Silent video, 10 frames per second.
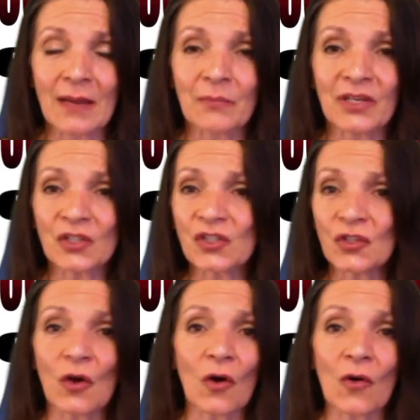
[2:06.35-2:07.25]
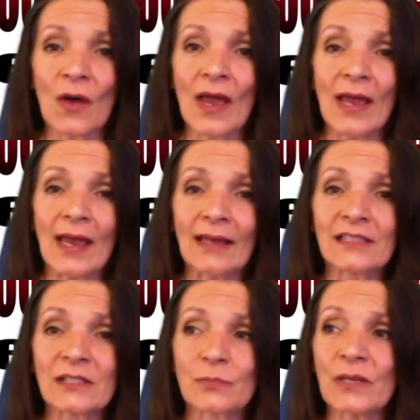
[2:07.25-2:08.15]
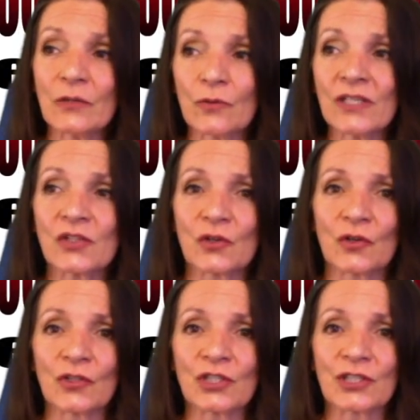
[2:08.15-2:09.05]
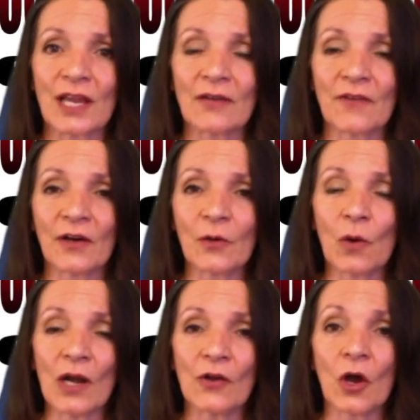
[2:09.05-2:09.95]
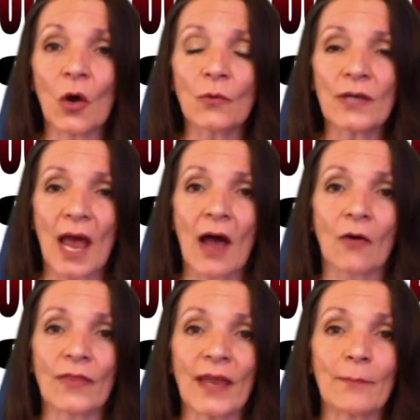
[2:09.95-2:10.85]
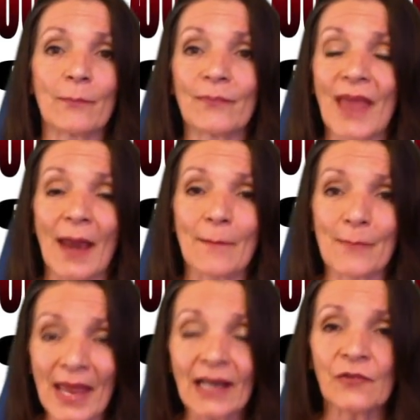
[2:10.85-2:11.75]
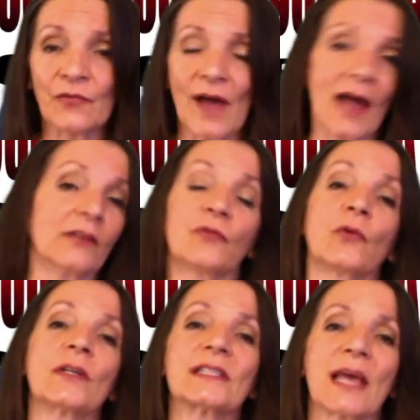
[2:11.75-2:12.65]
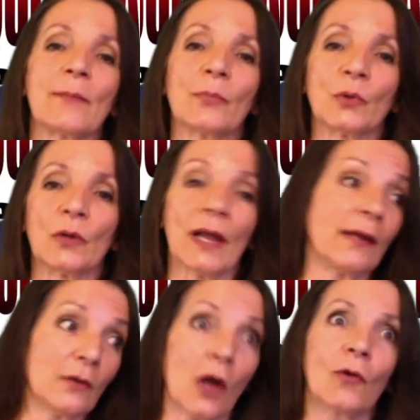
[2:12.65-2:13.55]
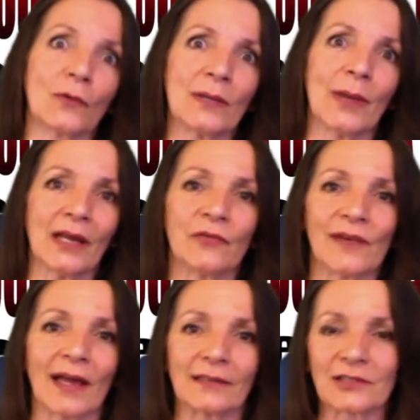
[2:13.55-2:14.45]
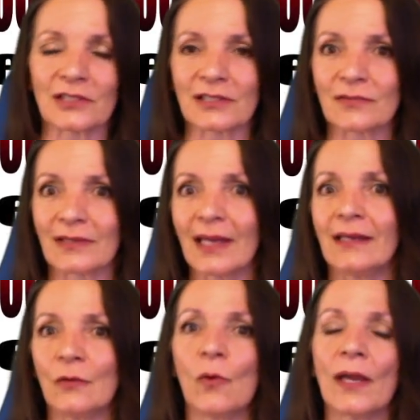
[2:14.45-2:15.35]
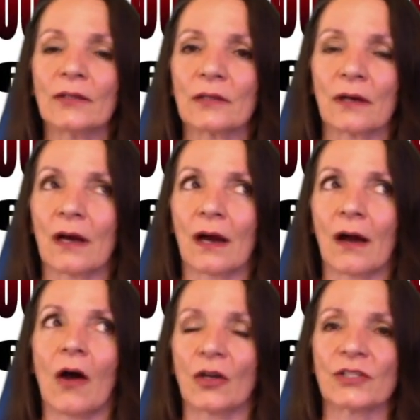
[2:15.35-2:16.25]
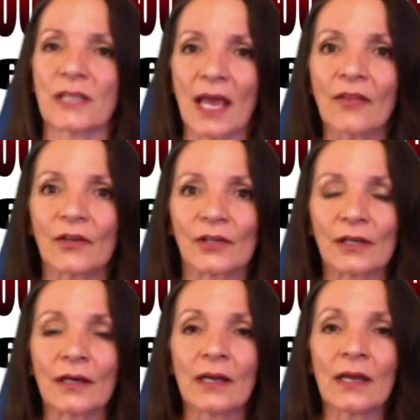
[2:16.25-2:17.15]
Because, you know, it's been researched and very well known now that belly fat, for example, and not only belly fat, just gaining weight altogether,